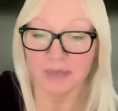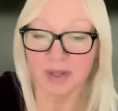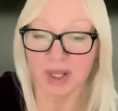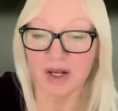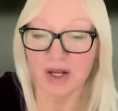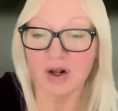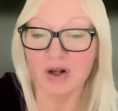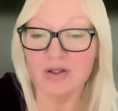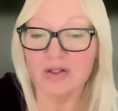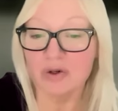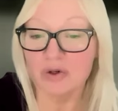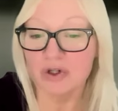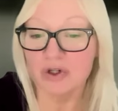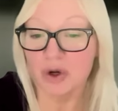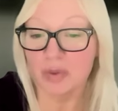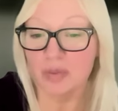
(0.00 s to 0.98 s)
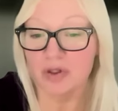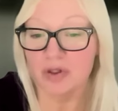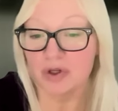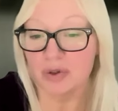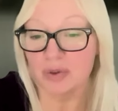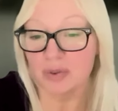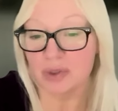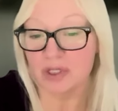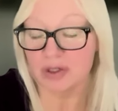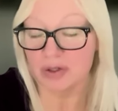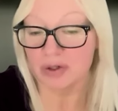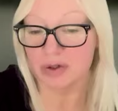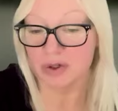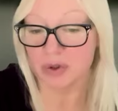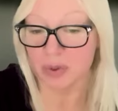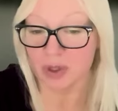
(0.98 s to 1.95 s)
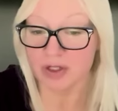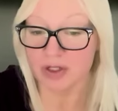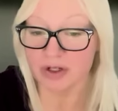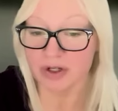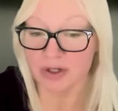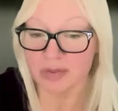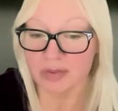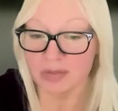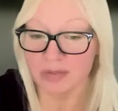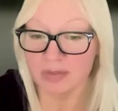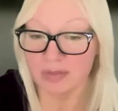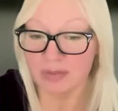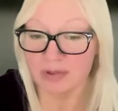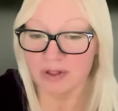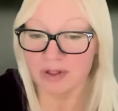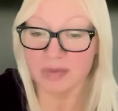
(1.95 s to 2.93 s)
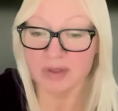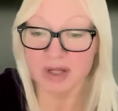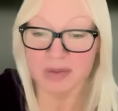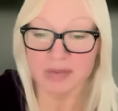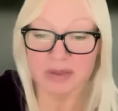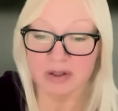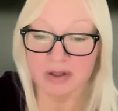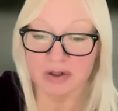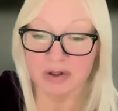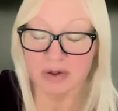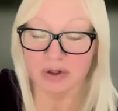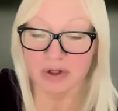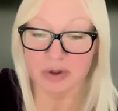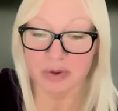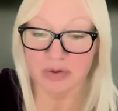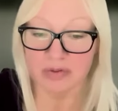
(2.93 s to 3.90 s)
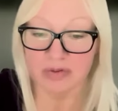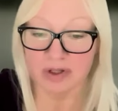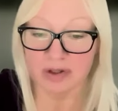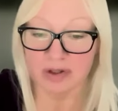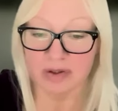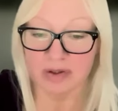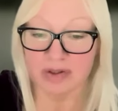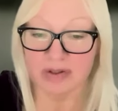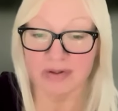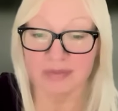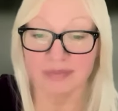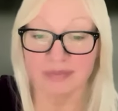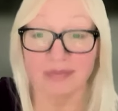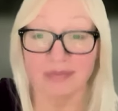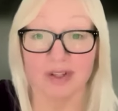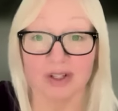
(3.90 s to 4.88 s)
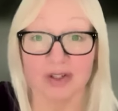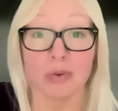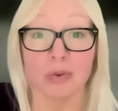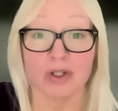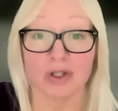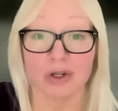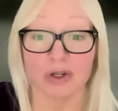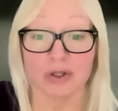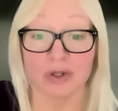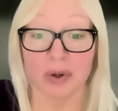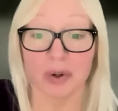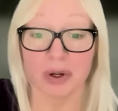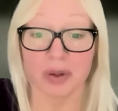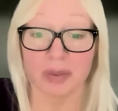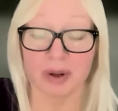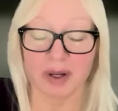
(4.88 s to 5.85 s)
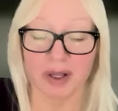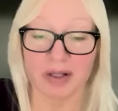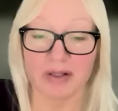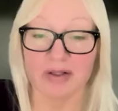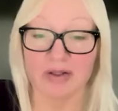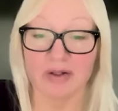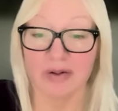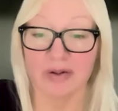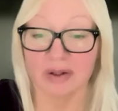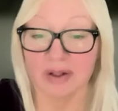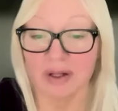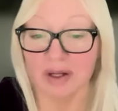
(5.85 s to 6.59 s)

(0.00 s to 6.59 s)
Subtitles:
It also sharpens your research question. Sometimes the literature reveals this question's already been answered,